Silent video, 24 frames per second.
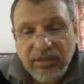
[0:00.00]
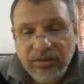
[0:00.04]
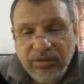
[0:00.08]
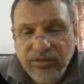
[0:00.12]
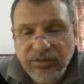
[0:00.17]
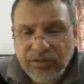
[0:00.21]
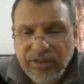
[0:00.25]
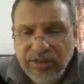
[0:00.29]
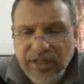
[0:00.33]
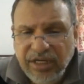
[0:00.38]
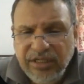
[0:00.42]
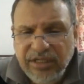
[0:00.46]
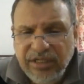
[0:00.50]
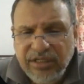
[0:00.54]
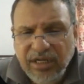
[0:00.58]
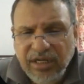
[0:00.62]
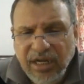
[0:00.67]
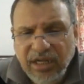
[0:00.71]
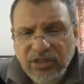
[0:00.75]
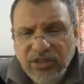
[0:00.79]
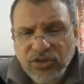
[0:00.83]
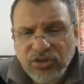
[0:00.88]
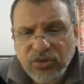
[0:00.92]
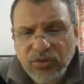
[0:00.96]
you can write
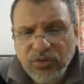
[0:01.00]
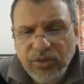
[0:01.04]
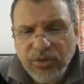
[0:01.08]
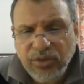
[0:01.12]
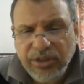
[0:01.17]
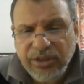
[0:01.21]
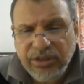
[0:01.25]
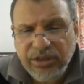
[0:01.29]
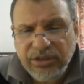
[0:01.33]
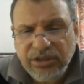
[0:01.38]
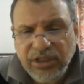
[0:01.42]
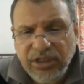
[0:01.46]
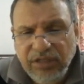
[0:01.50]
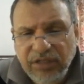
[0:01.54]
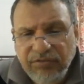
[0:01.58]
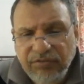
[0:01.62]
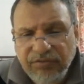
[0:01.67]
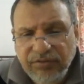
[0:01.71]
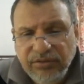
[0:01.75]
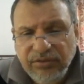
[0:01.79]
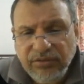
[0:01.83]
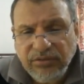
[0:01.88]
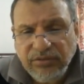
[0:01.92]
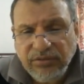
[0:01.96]
r square itself.
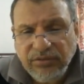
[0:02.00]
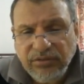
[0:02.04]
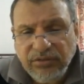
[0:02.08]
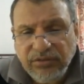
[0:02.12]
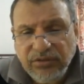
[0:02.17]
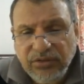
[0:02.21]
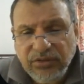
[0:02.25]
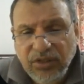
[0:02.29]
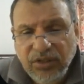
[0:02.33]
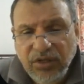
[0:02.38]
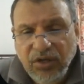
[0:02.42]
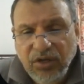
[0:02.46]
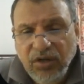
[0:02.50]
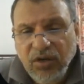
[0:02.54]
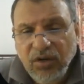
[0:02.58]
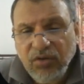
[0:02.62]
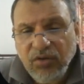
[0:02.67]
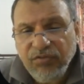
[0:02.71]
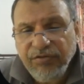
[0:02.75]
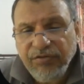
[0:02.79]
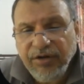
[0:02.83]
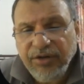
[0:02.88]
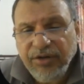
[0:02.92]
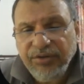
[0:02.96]
So
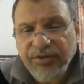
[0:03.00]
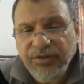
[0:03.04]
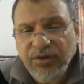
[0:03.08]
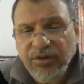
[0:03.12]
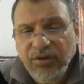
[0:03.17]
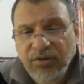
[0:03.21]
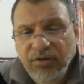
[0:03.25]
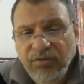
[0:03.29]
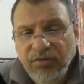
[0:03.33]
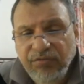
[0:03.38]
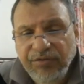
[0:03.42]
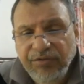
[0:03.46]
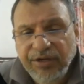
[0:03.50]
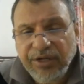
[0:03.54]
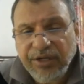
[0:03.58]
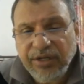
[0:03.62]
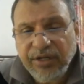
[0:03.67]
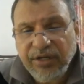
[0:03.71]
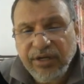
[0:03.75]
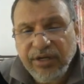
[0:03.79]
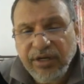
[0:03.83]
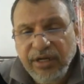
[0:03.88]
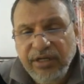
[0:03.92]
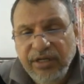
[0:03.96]
further on we
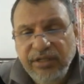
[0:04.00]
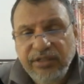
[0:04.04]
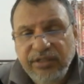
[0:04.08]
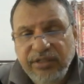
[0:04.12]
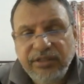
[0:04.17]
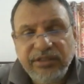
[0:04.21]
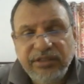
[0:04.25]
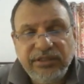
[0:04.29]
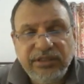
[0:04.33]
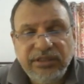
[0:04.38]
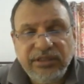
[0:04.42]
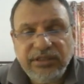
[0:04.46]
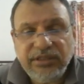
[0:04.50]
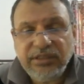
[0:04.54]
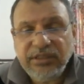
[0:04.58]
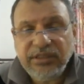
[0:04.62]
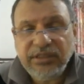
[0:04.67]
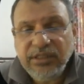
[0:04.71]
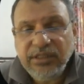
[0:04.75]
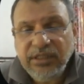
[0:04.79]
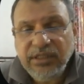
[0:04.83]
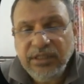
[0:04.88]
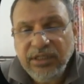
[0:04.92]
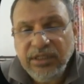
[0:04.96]
can write this is
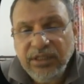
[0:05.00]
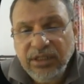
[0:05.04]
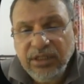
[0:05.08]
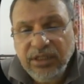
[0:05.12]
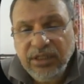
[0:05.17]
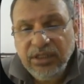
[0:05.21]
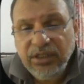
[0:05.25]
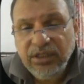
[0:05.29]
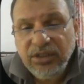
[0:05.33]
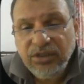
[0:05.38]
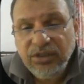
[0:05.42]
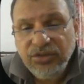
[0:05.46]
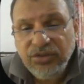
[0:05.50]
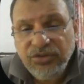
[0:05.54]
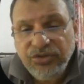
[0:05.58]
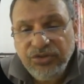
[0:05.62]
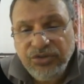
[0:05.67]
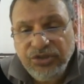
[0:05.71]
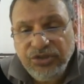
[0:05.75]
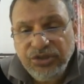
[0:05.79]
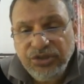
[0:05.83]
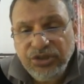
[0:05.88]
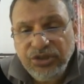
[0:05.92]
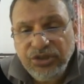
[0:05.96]

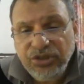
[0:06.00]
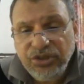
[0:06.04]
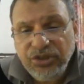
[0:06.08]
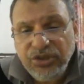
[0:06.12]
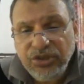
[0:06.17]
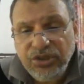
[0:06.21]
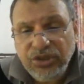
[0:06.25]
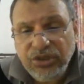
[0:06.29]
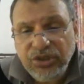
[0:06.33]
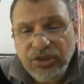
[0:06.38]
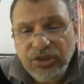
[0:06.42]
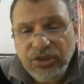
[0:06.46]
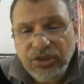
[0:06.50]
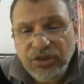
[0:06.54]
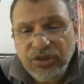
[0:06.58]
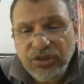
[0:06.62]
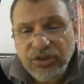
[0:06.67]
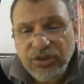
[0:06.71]
g